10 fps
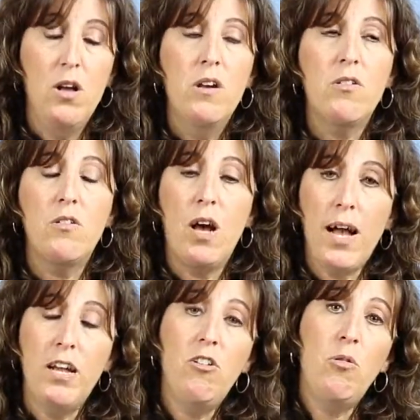So
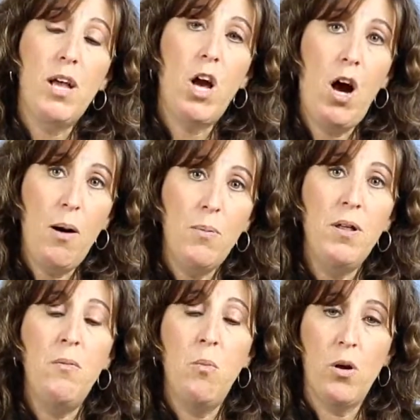talking to a
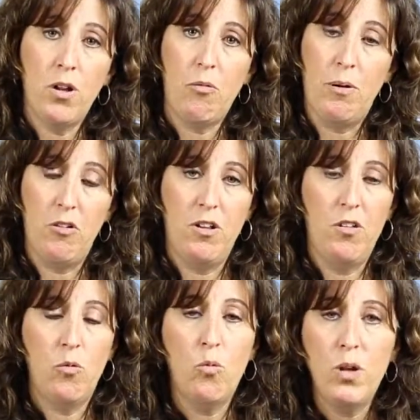competent mortgage person
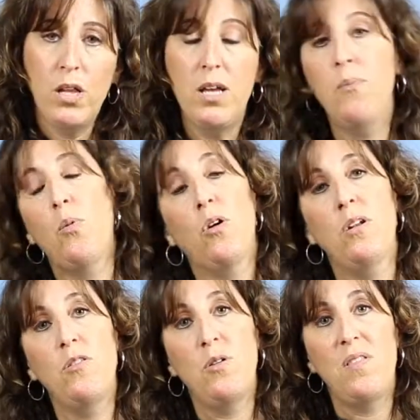is really
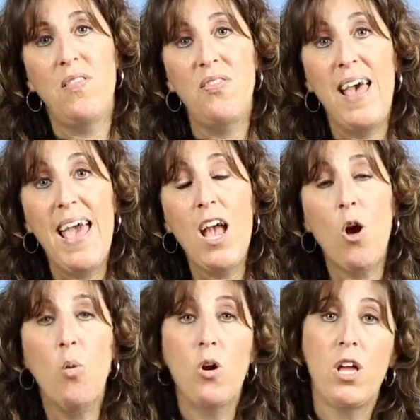important so that they
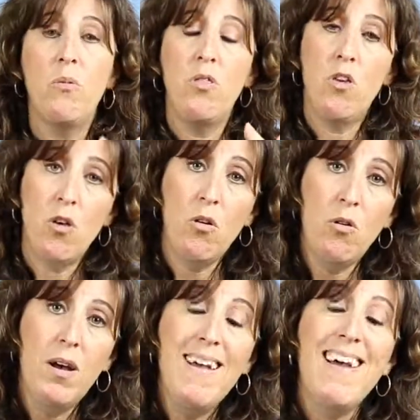are working with you